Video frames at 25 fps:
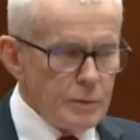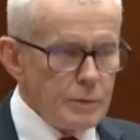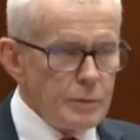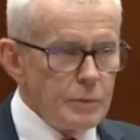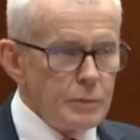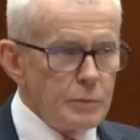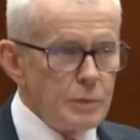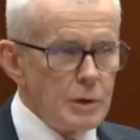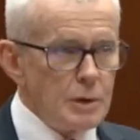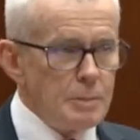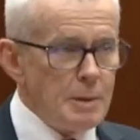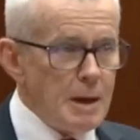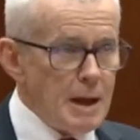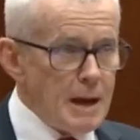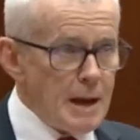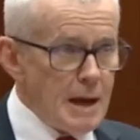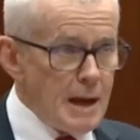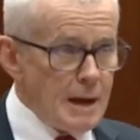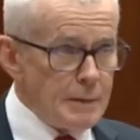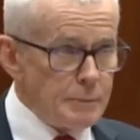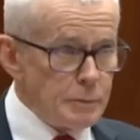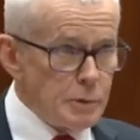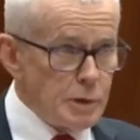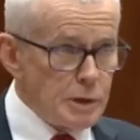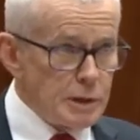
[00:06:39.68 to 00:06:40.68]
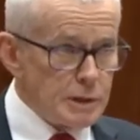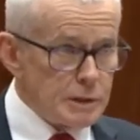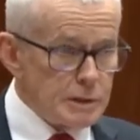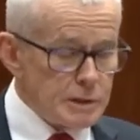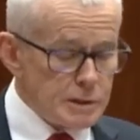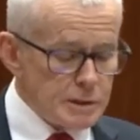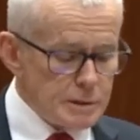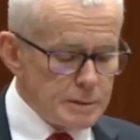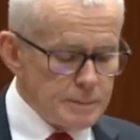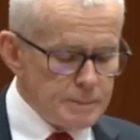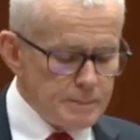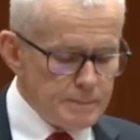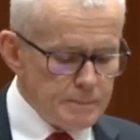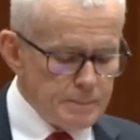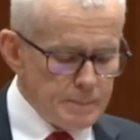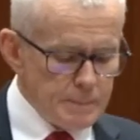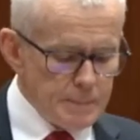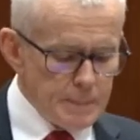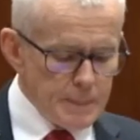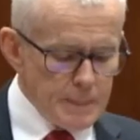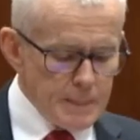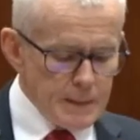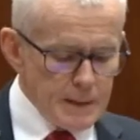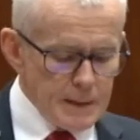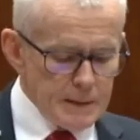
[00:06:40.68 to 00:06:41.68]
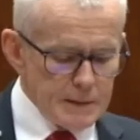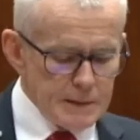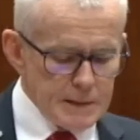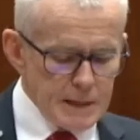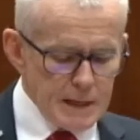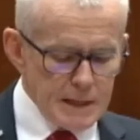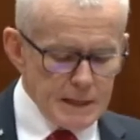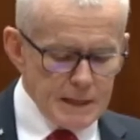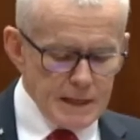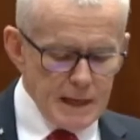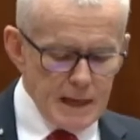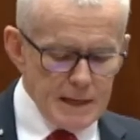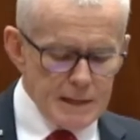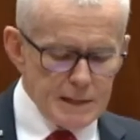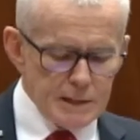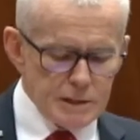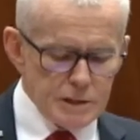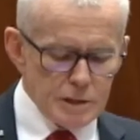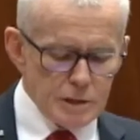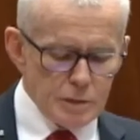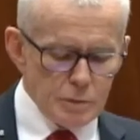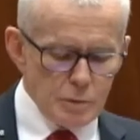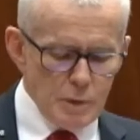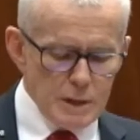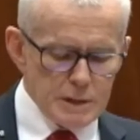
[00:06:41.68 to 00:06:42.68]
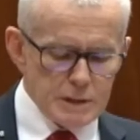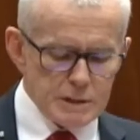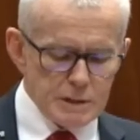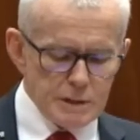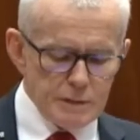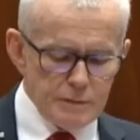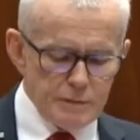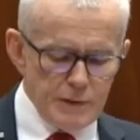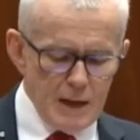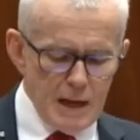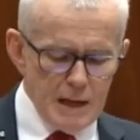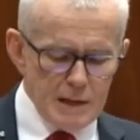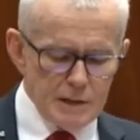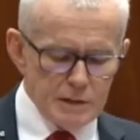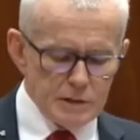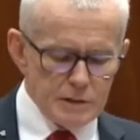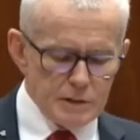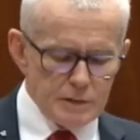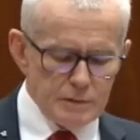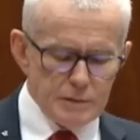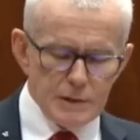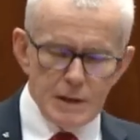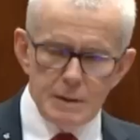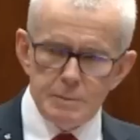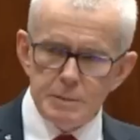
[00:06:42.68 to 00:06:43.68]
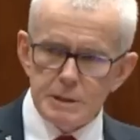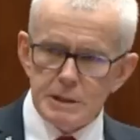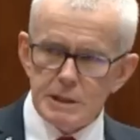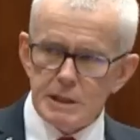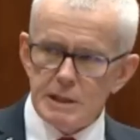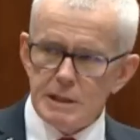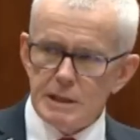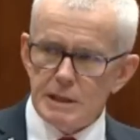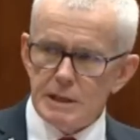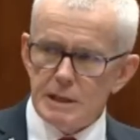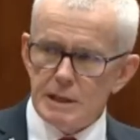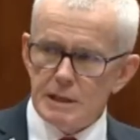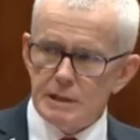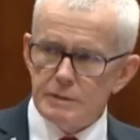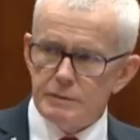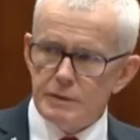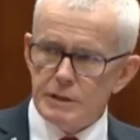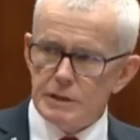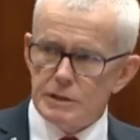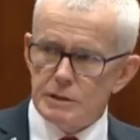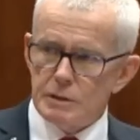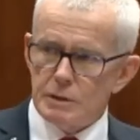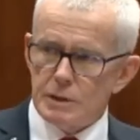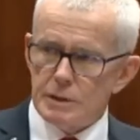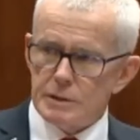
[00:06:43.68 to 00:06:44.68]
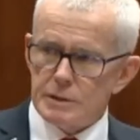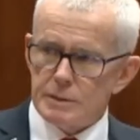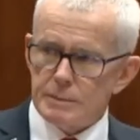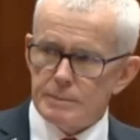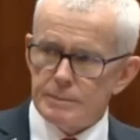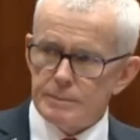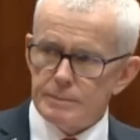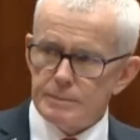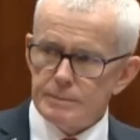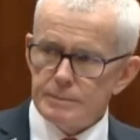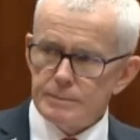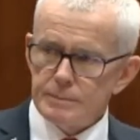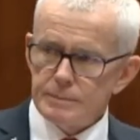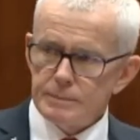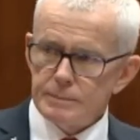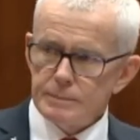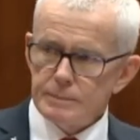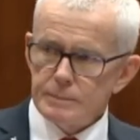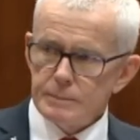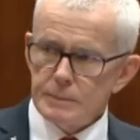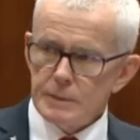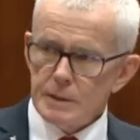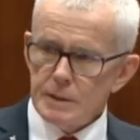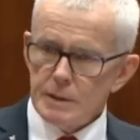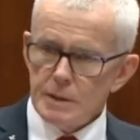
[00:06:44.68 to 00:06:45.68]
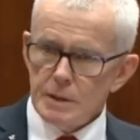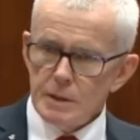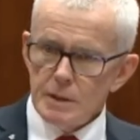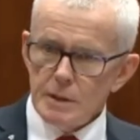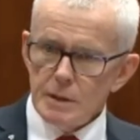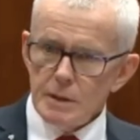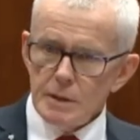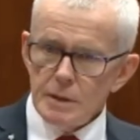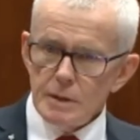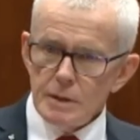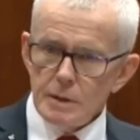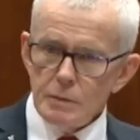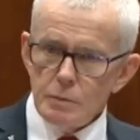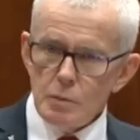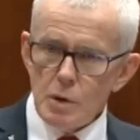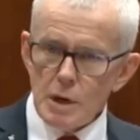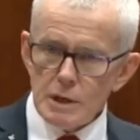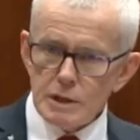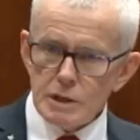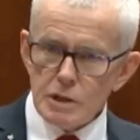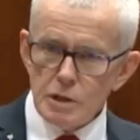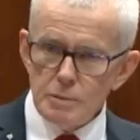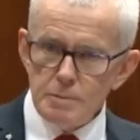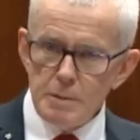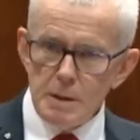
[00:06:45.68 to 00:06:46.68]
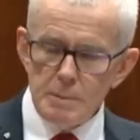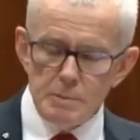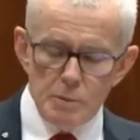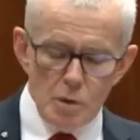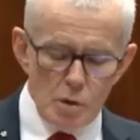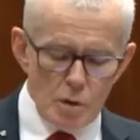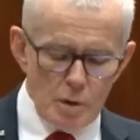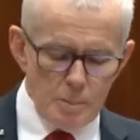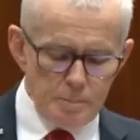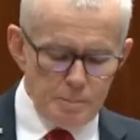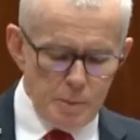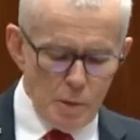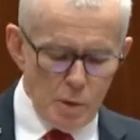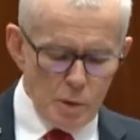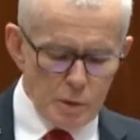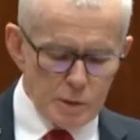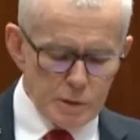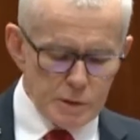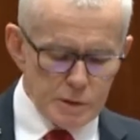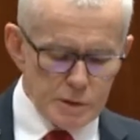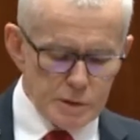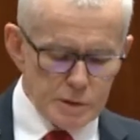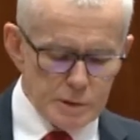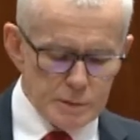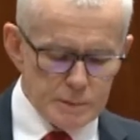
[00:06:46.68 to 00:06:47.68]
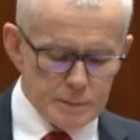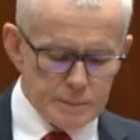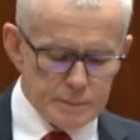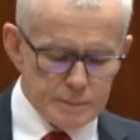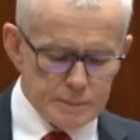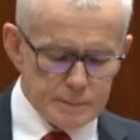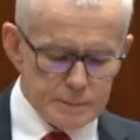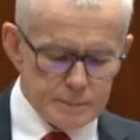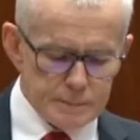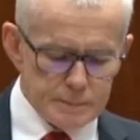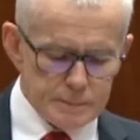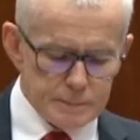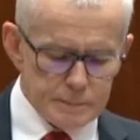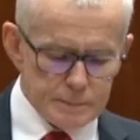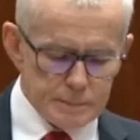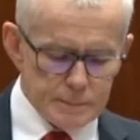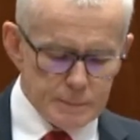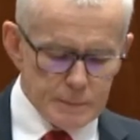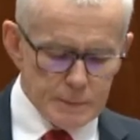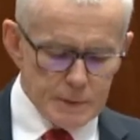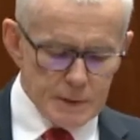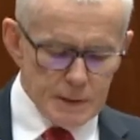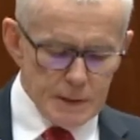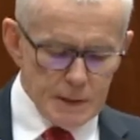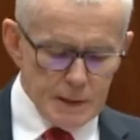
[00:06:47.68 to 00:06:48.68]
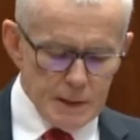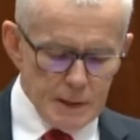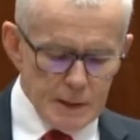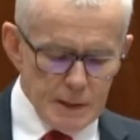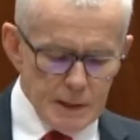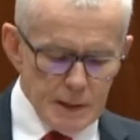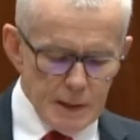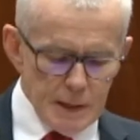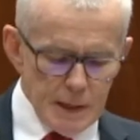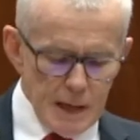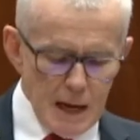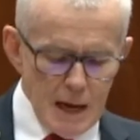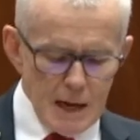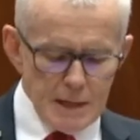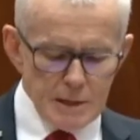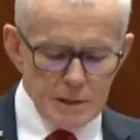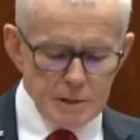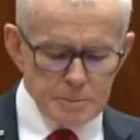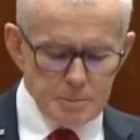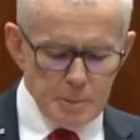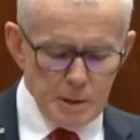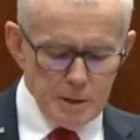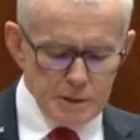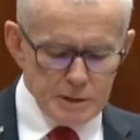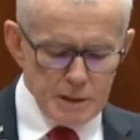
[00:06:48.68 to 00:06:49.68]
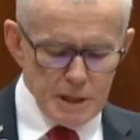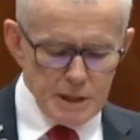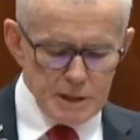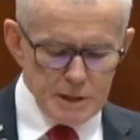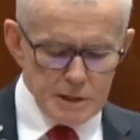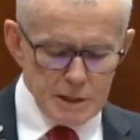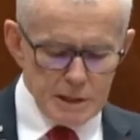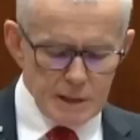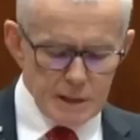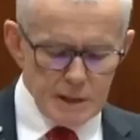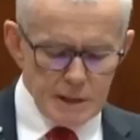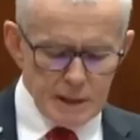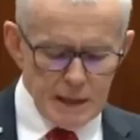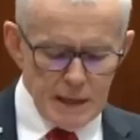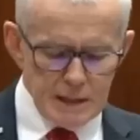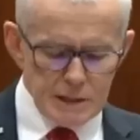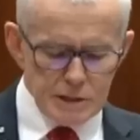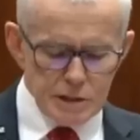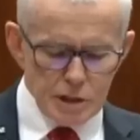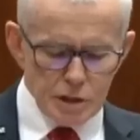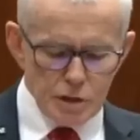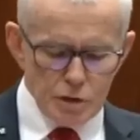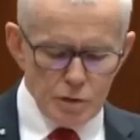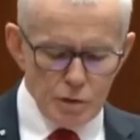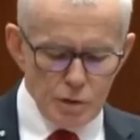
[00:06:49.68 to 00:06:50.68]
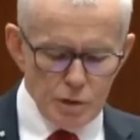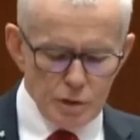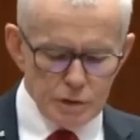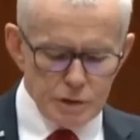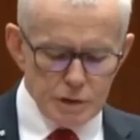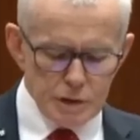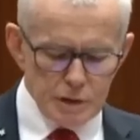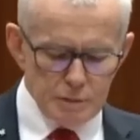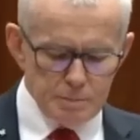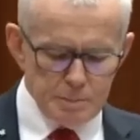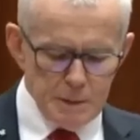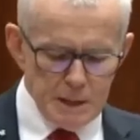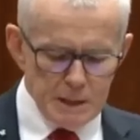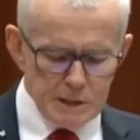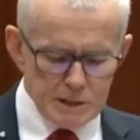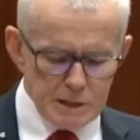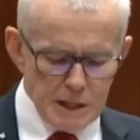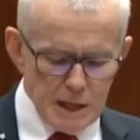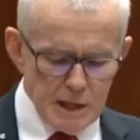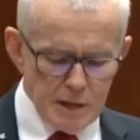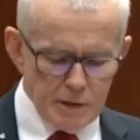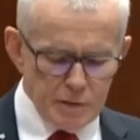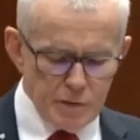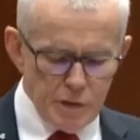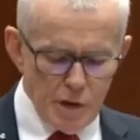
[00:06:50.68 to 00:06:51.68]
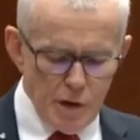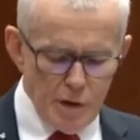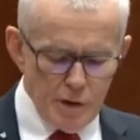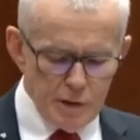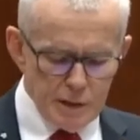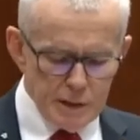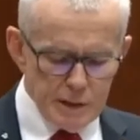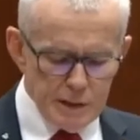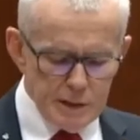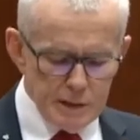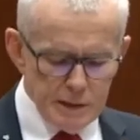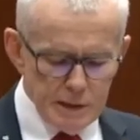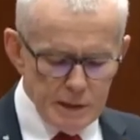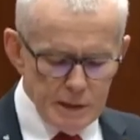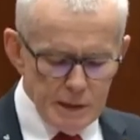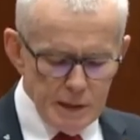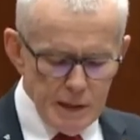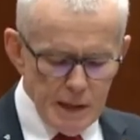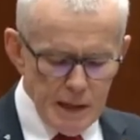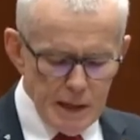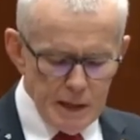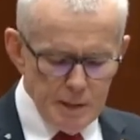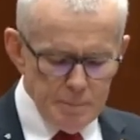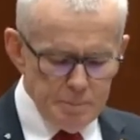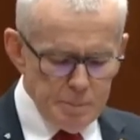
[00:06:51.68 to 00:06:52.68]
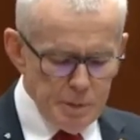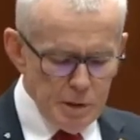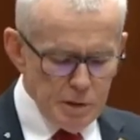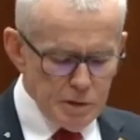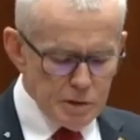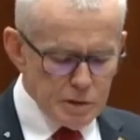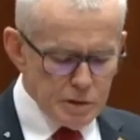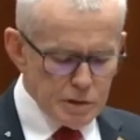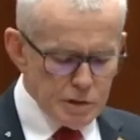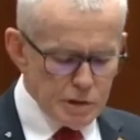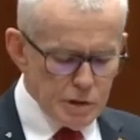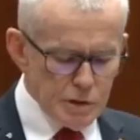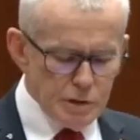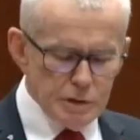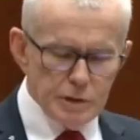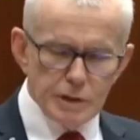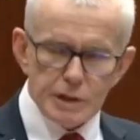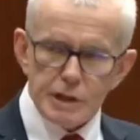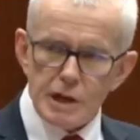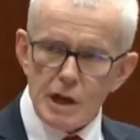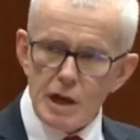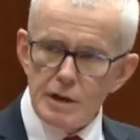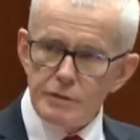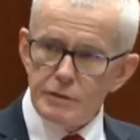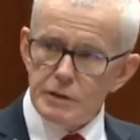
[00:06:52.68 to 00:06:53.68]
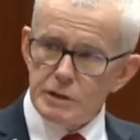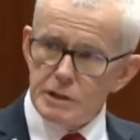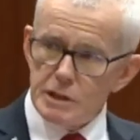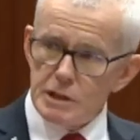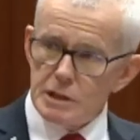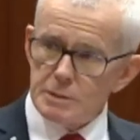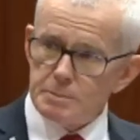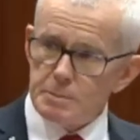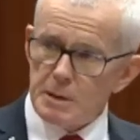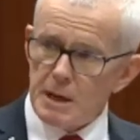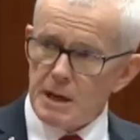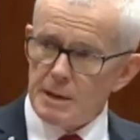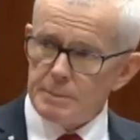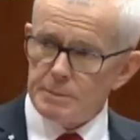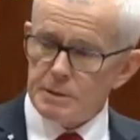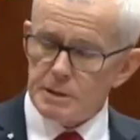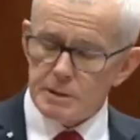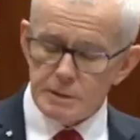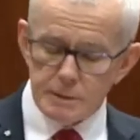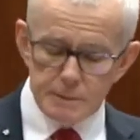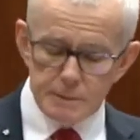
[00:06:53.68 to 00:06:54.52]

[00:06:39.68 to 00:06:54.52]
What about artworks dedicated to the Western values of liberty and individualism? What could be more important? Artists protesting against the cruelty of big state authority and abuse during the COVID years, perhaps?